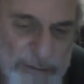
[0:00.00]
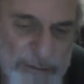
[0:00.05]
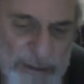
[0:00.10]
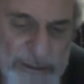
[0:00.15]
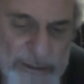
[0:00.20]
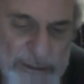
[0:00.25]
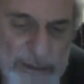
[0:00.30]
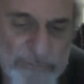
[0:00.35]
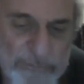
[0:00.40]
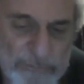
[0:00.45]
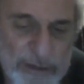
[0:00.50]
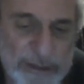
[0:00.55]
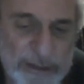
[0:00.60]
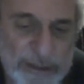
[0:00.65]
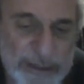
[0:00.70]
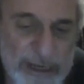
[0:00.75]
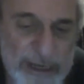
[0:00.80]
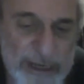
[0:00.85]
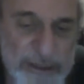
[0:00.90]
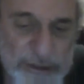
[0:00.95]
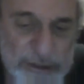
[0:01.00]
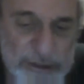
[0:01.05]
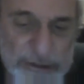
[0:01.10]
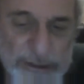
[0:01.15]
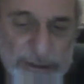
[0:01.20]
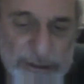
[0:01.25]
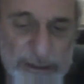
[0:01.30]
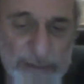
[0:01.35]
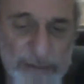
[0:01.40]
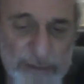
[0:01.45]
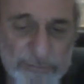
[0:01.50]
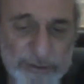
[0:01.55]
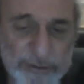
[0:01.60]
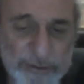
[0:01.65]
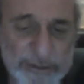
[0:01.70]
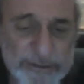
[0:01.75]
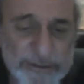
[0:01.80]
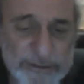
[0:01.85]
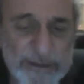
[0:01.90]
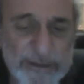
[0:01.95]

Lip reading: He can't find an agent. He can't find